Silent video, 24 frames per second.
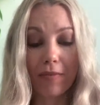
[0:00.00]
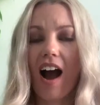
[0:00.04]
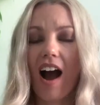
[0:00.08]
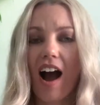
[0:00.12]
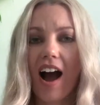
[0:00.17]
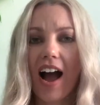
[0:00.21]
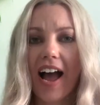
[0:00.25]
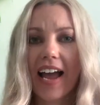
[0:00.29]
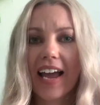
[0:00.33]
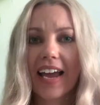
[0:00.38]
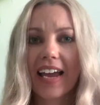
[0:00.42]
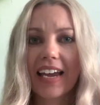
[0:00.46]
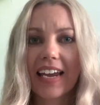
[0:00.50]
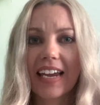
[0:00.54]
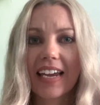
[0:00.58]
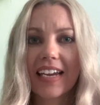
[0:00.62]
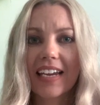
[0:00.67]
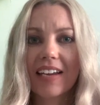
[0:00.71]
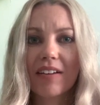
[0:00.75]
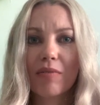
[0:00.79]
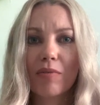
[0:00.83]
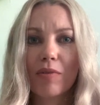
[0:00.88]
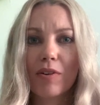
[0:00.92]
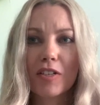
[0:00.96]

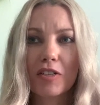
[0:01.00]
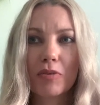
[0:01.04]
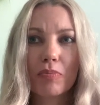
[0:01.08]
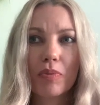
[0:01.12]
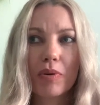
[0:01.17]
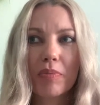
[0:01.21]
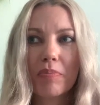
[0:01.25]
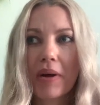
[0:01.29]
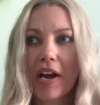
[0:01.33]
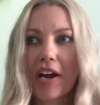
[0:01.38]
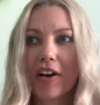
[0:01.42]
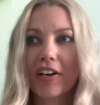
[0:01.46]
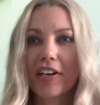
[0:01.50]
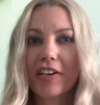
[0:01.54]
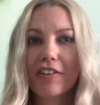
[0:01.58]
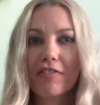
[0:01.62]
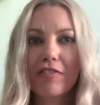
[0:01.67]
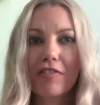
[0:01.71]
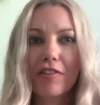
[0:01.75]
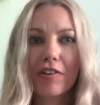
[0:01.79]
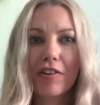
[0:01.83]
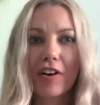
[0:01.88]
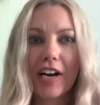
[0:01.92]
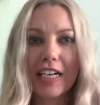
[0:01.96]
I was preparing
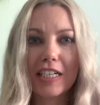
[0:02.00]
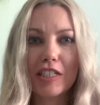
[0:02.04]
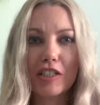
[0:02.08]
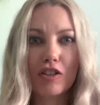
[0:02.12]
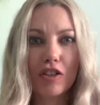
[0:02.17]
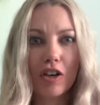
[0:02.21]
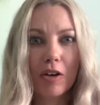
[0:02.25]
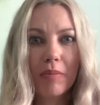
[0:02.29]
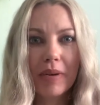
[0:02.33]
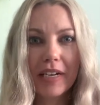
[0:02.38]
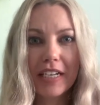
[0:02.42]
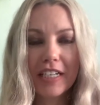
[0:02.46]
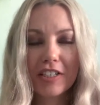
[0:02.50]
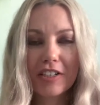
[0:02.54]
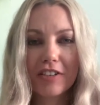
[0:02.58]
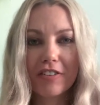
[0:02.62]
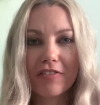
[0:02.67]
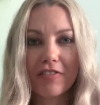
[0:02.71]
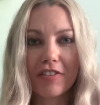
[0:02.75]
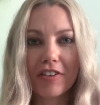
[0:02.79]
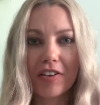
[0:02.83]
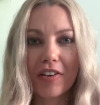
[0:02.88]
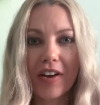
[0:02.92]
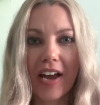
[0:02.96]
for a job
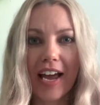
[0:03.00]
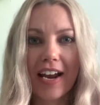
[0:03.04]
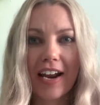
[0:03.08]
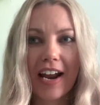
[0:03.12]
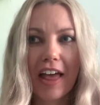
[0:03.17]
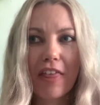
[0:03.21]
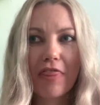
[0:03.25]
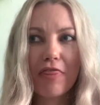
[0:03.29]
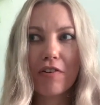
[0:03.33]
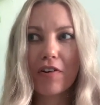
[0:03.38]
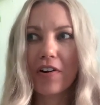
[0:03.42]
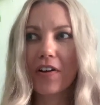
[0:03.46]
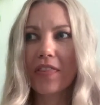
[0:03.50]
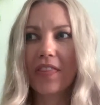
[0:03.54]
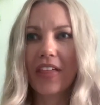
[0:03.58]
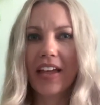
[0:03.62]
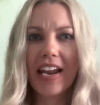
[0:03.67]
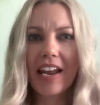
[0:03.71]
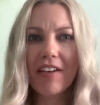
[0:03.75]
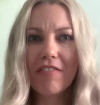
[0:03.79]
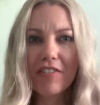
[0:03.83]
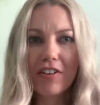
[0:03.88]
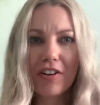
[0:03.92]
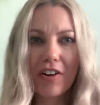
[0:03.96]
interview and I thought, they're
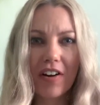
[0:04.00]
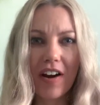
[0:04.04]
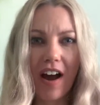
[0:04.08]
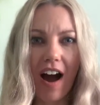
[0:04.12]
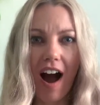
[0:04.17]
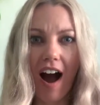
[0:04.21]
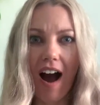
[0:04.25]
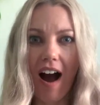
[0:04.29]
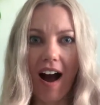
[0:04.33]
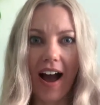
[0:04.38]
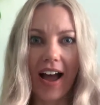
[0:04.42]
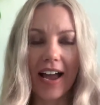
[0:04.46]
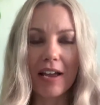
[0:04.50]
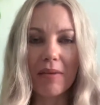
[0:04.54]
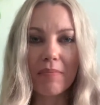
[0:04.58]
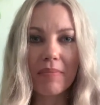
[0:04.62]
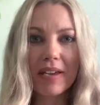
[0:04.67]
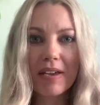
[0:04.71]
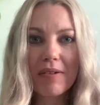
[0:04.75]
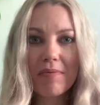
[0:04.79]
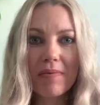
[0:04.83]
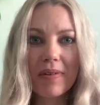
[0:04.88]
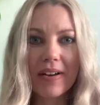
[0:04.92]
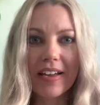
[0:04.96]
never gonna hire
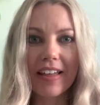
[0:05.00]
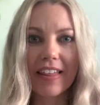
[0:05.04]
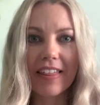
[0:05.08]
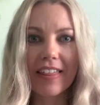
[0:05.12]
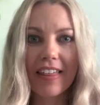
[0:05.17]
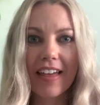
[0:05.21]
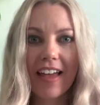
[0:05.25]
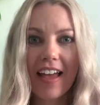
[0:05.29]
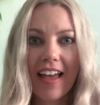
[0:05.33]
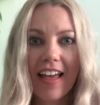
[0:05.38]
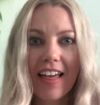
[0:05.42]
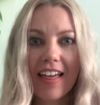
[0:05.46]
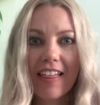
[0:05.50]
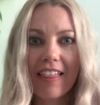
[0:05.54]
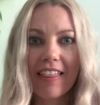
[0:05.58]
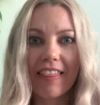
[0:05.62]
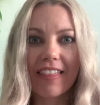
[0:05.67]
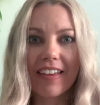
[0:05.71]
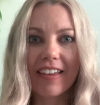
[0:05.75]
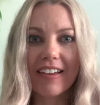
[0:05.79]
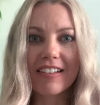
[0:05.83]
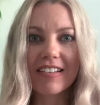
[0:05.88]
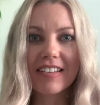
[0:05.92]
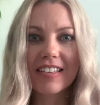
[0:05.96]
me with
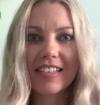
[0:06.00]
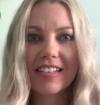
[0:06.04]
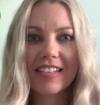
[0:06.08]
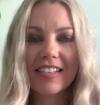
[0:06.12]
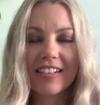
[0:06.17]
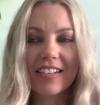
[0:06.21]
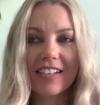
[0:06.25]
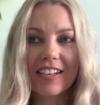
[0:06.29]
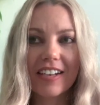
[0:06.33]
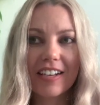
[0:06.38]
this,